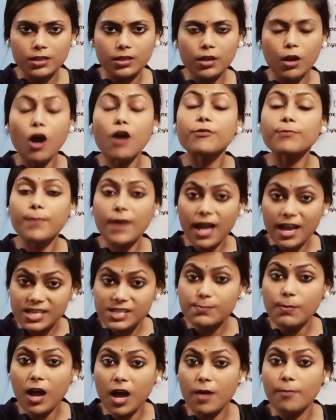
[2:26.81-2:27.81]
of
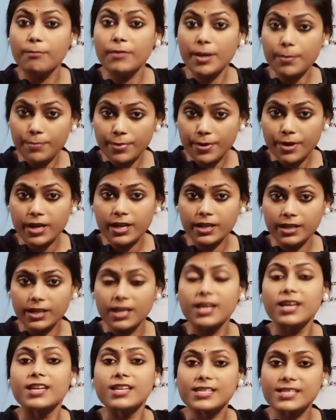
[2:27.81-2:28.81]
plasma membrane
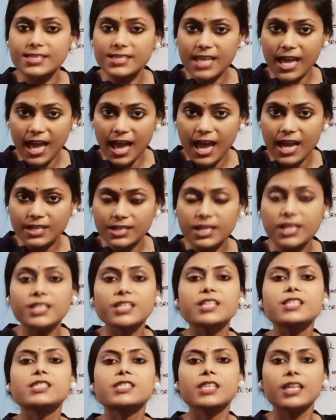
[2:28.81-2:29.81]
is that it
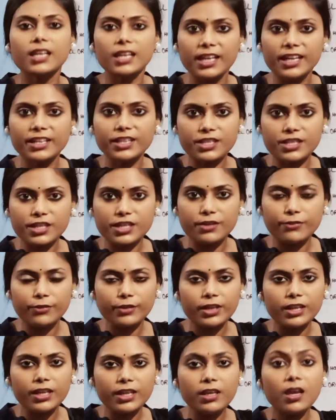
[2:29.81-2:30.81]
is
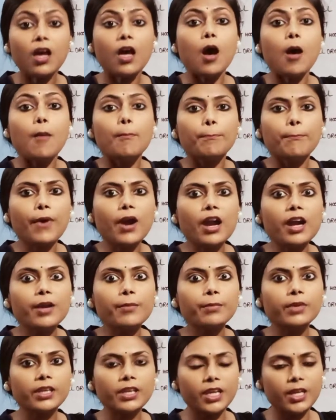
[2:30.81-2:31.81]
selectively
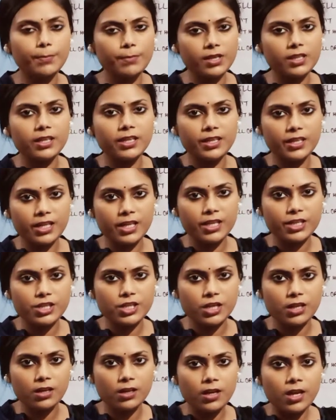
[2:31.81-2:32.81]
permeable in
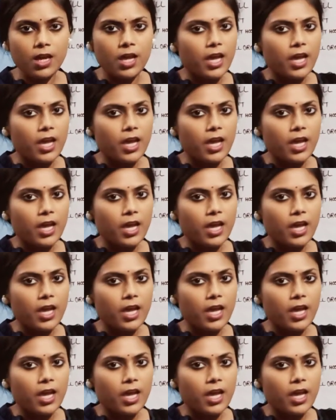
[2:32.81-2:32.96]
nature.